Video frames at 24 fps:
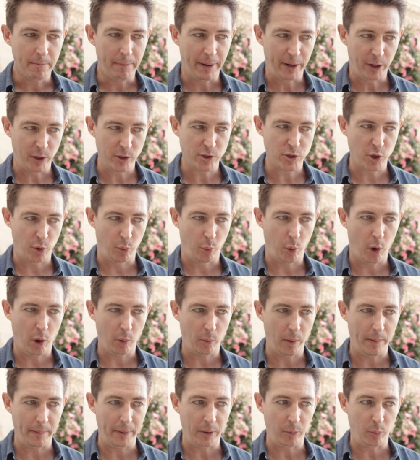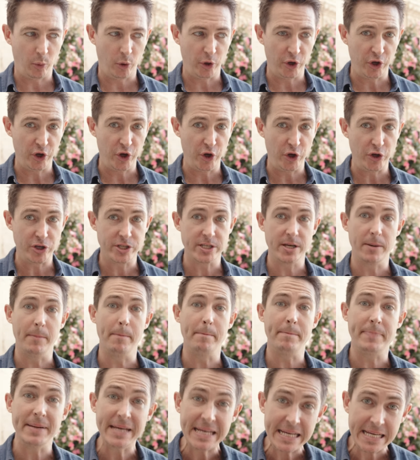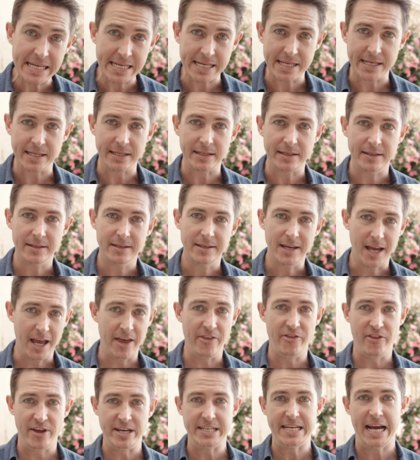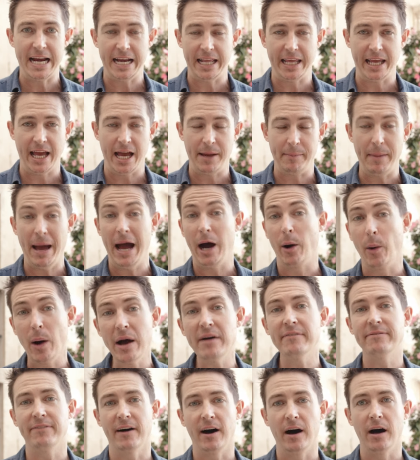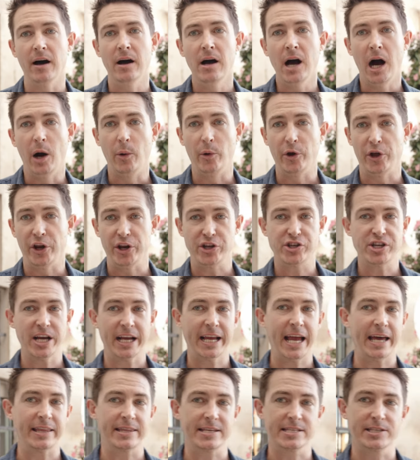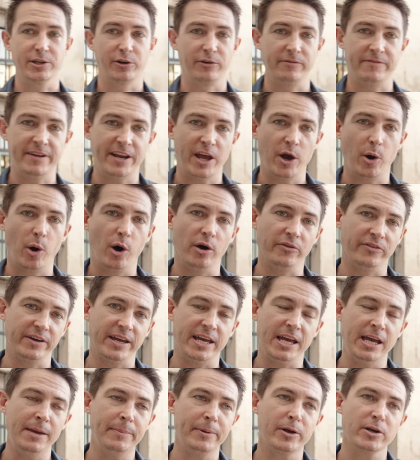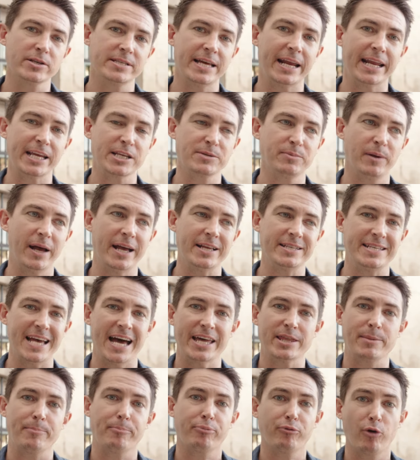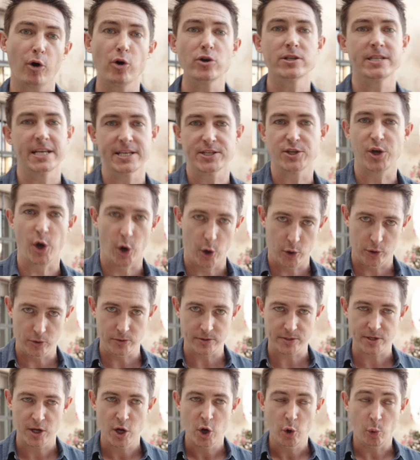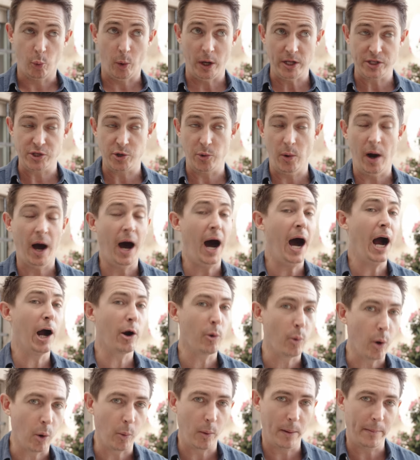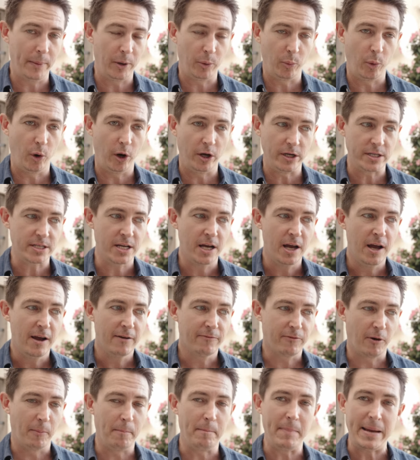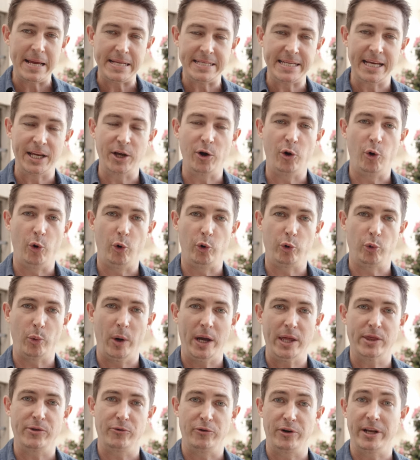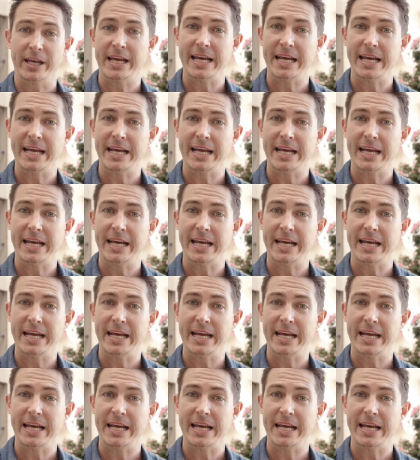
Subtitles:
but also what women want you to be in the dating game. However, I want you to check out this little video over here because that explains how the process goes once you are what women want from meeting all the way through to